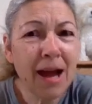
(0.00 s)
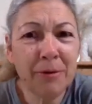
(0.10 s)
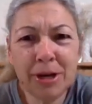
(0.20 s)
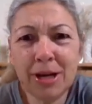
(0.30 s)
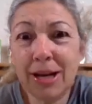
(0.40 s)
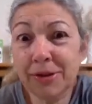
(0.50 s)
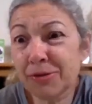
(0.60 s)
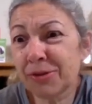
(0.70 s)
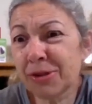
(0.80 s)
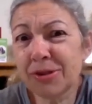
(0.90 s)
would eat
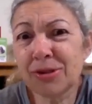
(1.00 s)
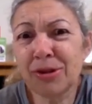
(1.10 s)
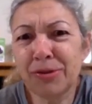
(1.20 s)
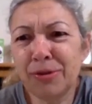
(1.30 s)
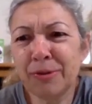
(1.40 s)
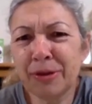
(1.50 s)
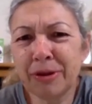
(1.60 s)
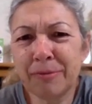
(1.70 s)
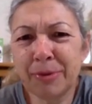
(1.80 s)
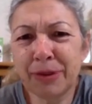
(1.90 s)
Answers because it's all human
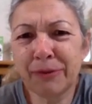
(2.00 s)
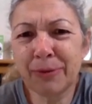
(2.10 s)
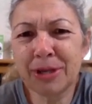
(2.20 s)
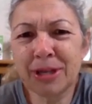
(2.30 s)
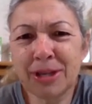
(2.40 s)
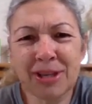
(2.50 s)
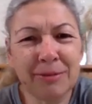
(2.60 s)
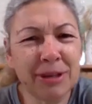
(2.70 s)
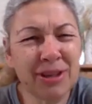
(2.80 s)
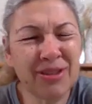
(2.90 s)
grade, but the fermentation, I'm
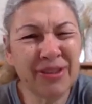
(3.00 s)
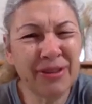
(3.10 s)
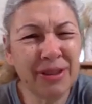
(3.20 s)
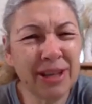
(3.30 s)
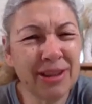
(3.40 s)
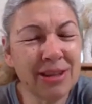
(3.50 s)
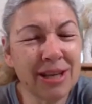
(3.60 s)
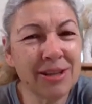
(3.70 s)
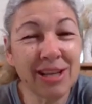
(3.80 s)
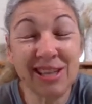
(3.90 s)
not sure if I would like the
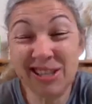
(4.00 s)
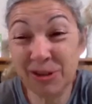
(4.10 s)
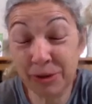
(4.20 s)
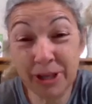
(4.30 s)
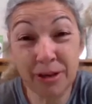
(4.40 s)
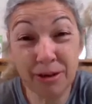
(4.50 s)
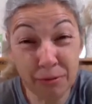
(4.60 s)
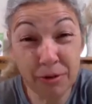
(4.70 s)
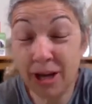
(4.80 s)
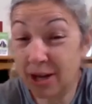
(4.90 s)
taste, and I don't like
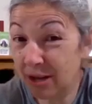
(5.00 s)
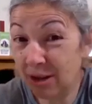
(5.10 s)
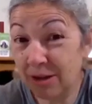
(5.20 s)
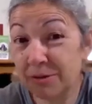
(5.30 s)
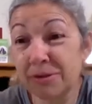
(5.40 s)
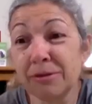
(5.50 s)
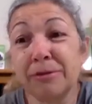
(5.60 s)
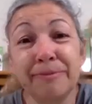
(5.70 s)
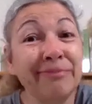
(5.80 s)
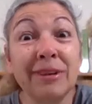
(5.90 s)
goat anything, so
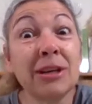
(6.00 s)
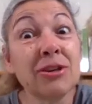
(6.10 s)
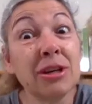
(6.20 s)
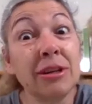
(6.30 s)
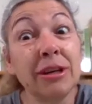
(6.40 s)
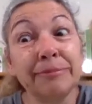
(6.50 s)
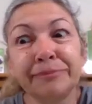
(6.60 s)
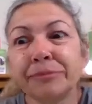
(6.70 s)
not trying that.